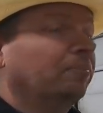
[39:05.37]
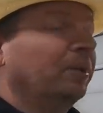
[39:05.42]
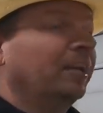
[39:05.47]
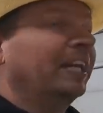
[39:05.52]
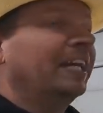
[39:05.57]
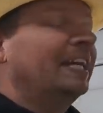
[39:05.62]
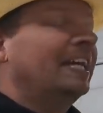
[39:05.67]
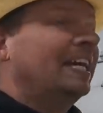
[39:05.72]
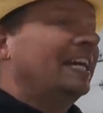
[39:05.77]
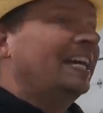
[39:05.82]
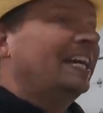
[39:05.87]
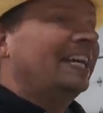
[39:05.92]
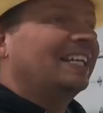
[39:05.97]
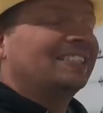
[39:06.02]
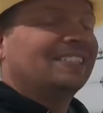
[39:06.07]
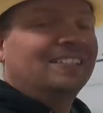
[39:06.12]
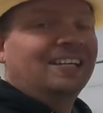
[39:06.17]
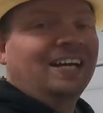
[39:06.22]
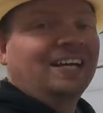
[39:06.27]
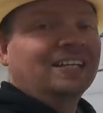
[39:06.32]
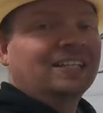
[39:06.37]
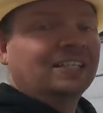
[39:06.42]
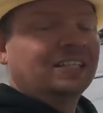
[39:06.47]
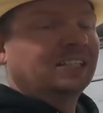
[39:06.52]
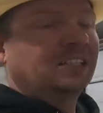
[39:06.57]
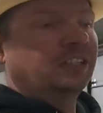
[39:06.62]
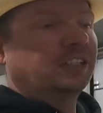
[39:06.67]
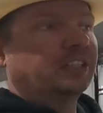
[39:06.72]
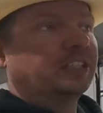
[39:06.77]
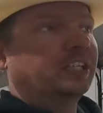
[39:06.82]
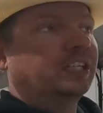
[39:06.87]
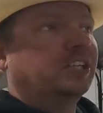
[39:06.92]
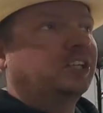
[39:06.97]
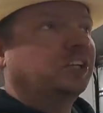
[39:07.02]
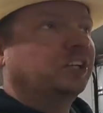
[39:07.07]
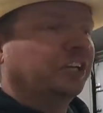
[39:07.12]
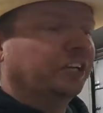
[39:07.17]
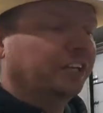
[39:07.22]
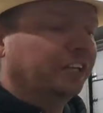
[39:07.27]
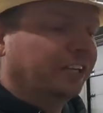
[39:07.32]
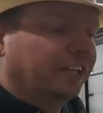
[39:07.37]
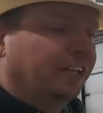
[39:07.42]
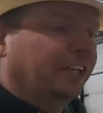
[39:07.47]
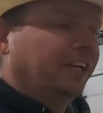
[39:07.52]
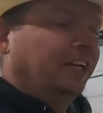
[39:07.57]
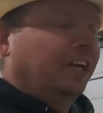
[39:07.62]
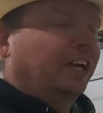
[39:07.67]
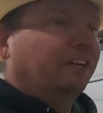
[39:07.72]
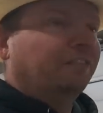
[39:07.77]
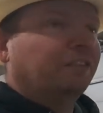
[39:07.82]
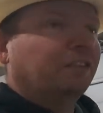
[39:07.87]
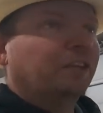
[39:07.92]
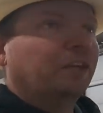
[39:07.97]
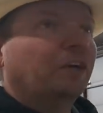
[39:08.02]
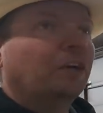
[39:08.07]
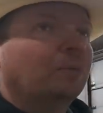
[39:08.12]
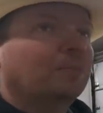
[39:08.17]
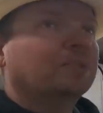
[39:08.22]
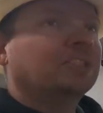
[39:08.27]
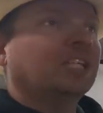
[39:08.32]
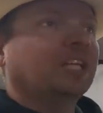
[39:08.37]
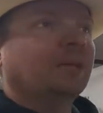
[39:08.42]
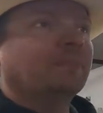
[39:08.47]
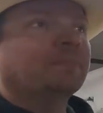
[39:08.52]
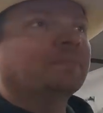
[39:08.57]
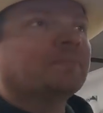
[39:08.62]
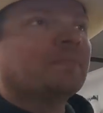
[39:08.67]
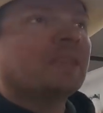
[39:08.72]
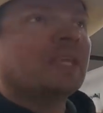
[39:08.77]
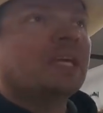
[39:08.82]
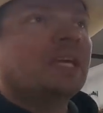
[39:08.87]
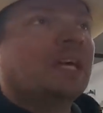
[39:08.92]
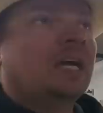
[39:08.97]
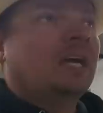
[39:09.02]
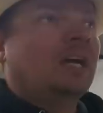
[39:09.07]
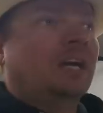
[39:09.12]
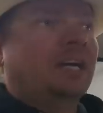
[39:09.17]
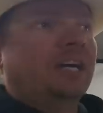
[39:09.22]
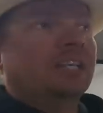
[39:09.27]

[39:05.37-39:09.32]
but it's not looking good for the home team. All